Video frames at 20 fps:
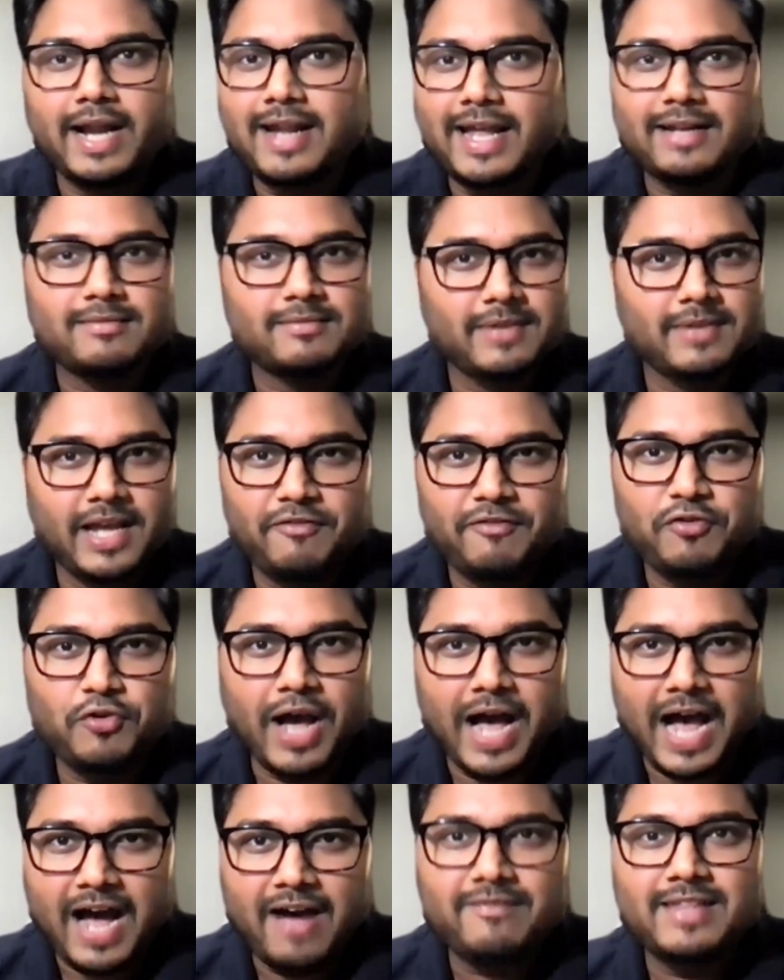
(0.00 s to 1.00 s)
Like if you
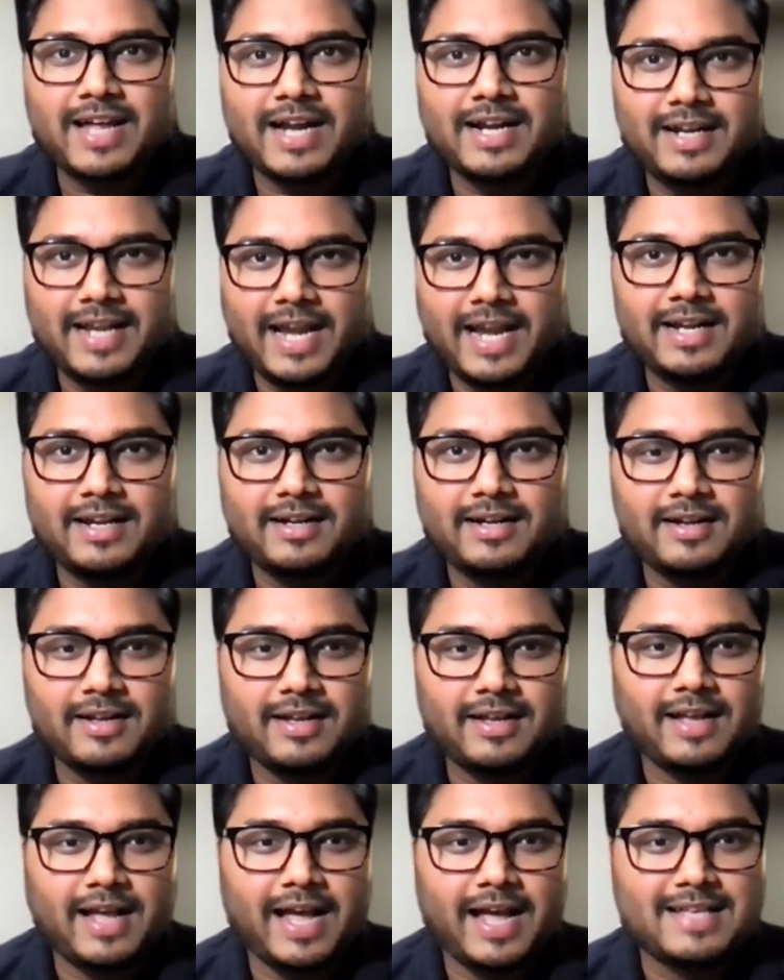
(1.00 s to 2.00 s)
have that date
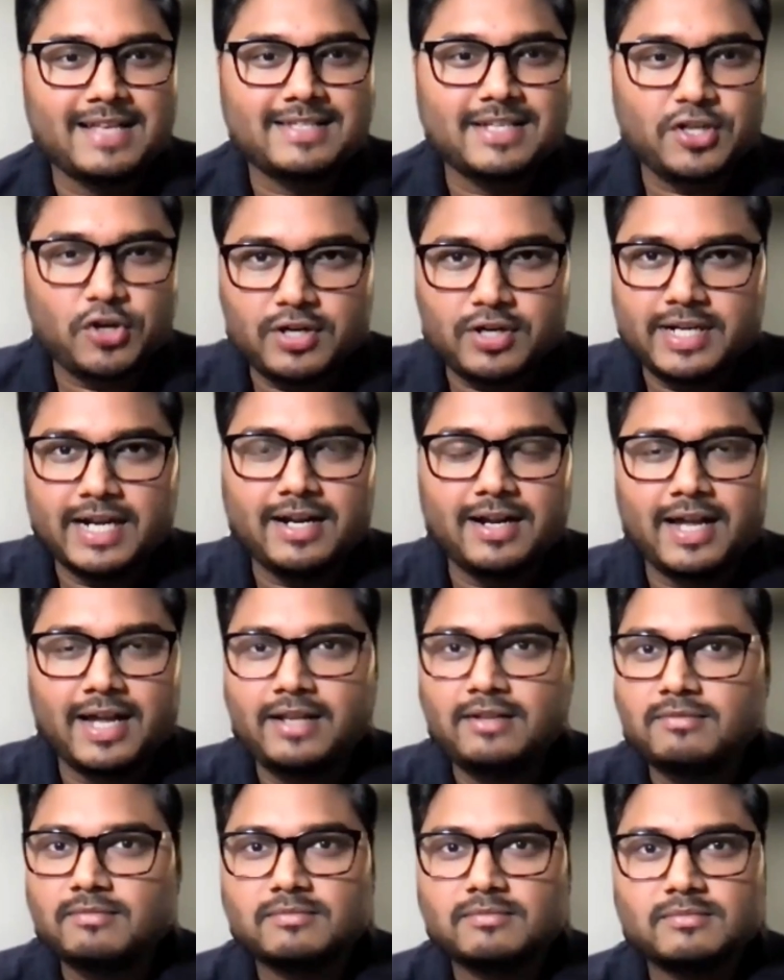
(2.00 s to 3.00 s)
as your
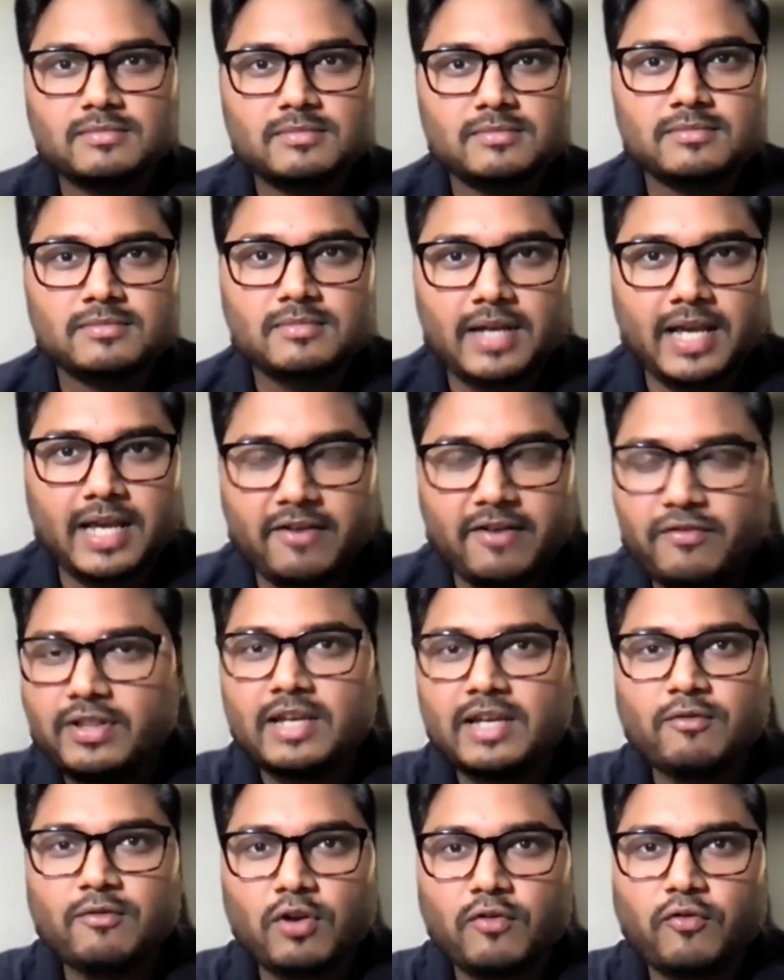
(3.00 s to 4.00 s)
deadline,
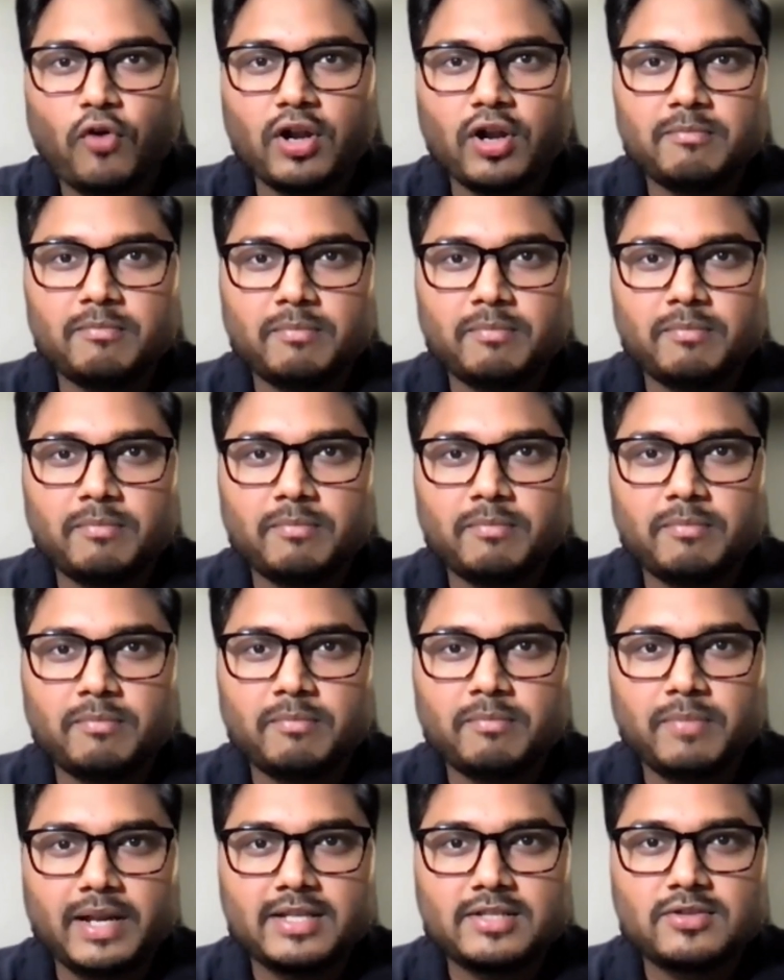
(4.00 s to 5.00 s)
everything will fall in place,
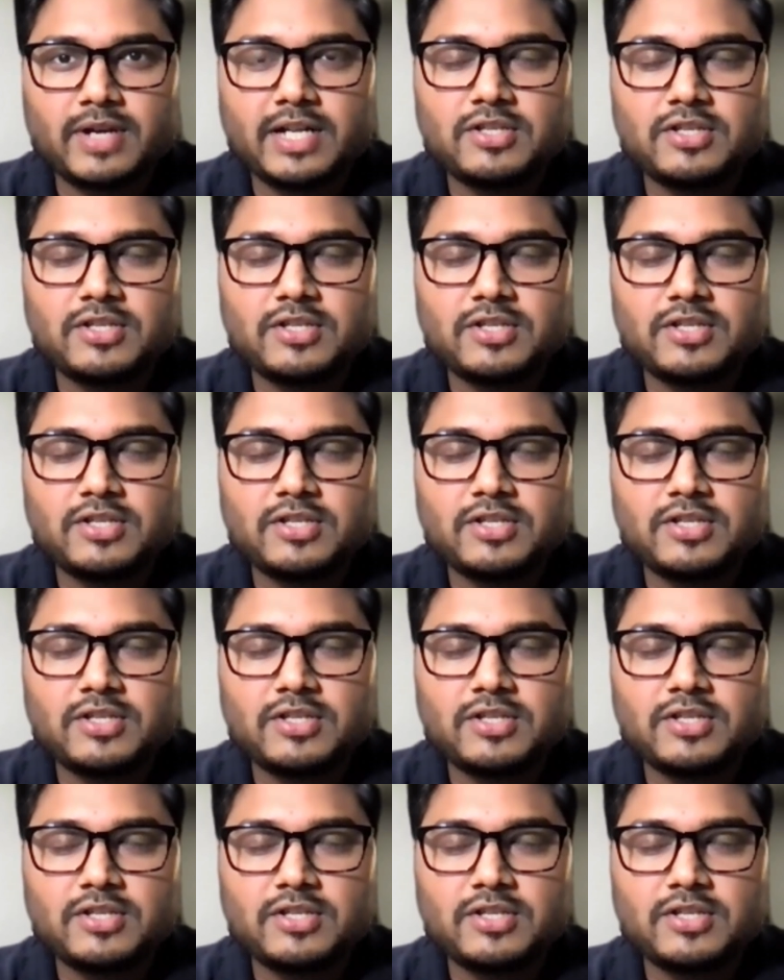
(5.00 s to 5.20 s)
right? So